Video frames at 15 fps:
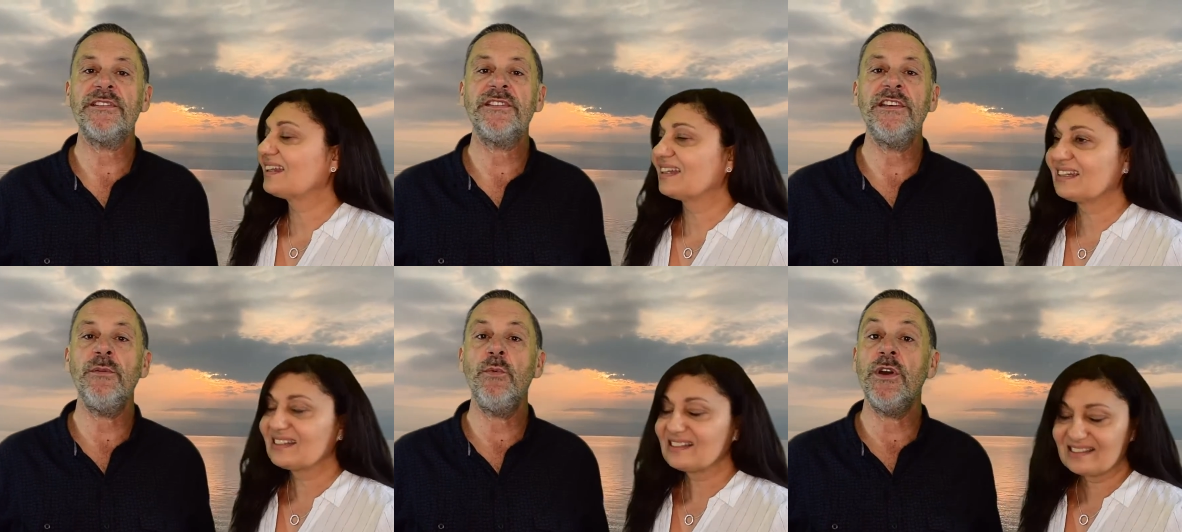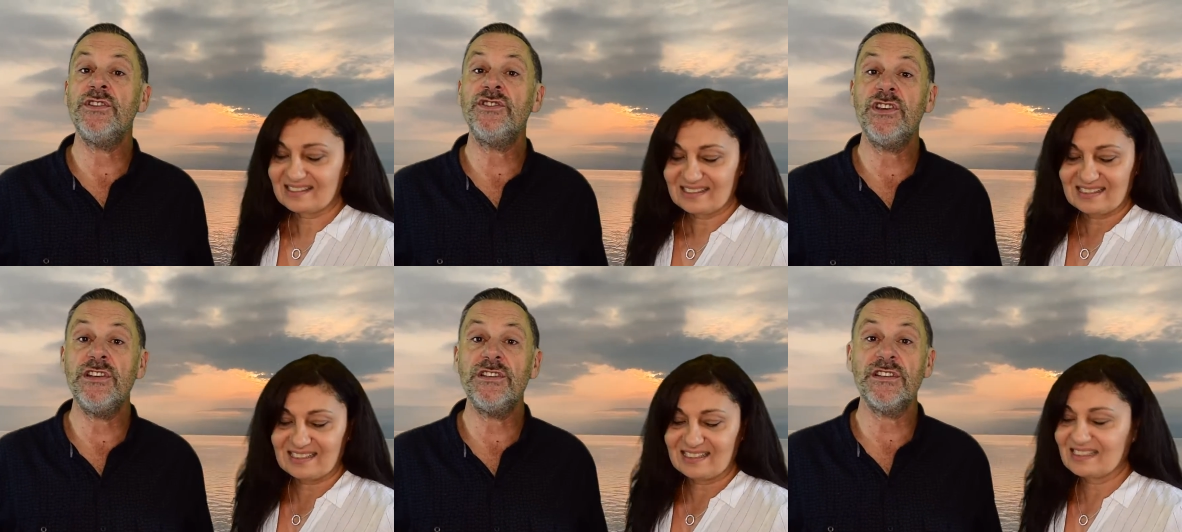Speaker 1: to see where
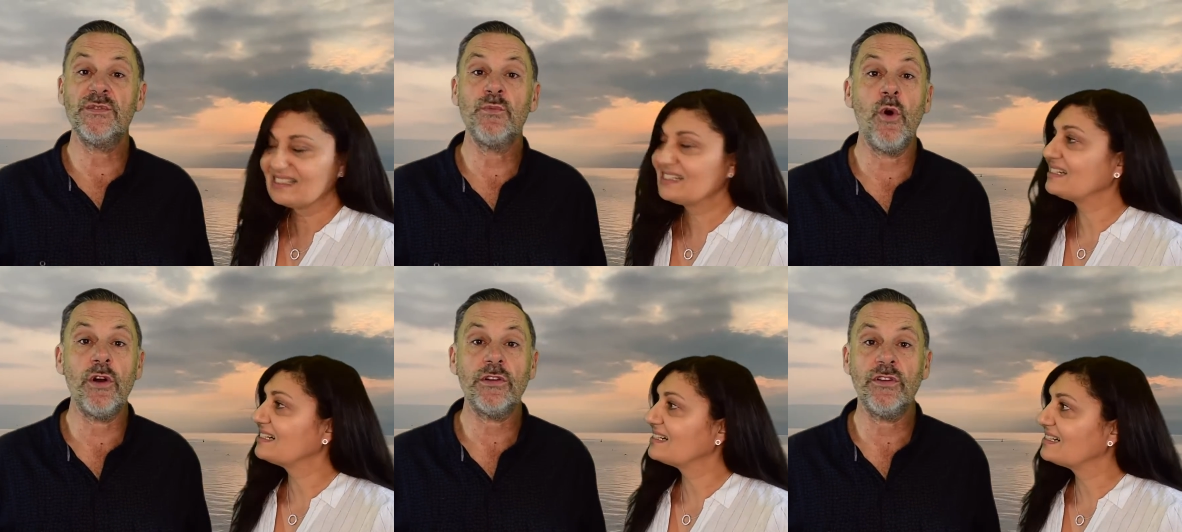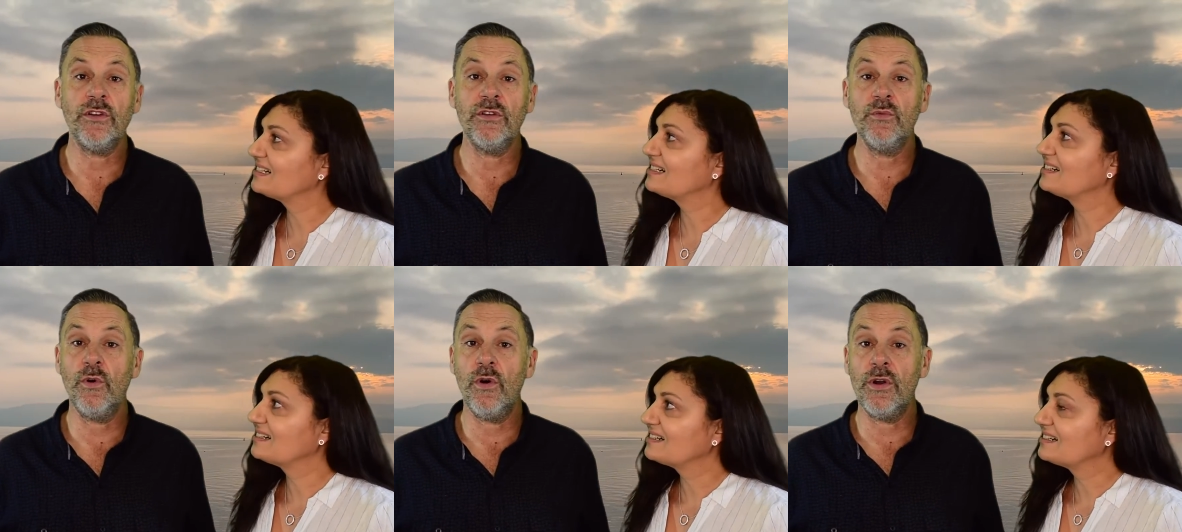Jesus walked
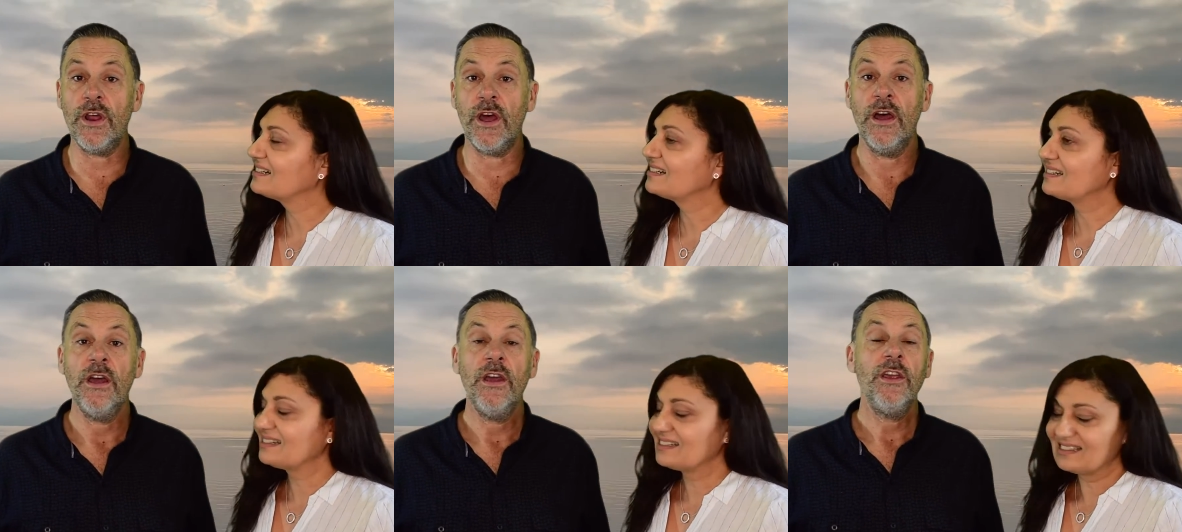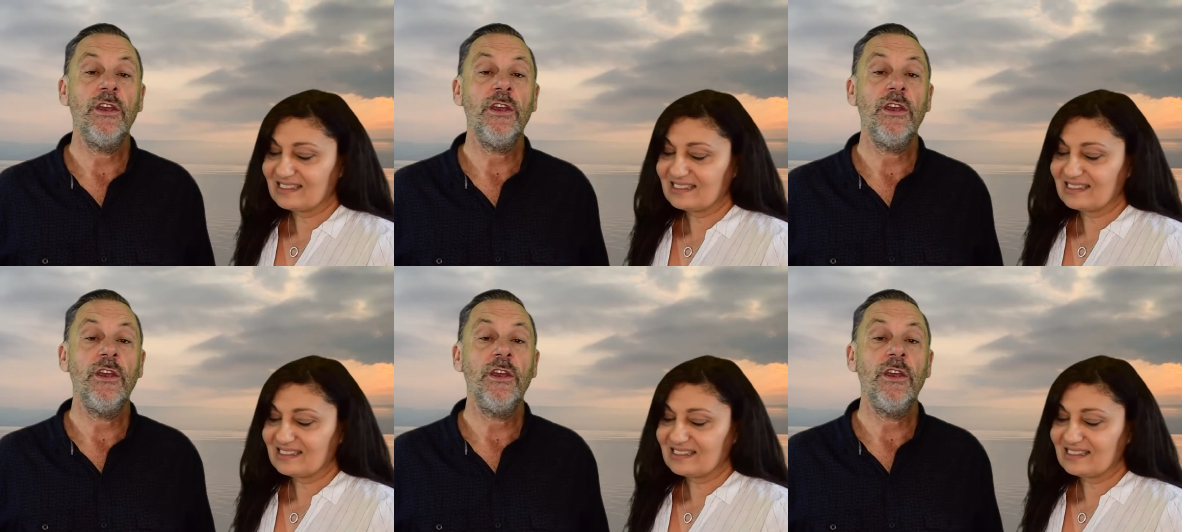on water.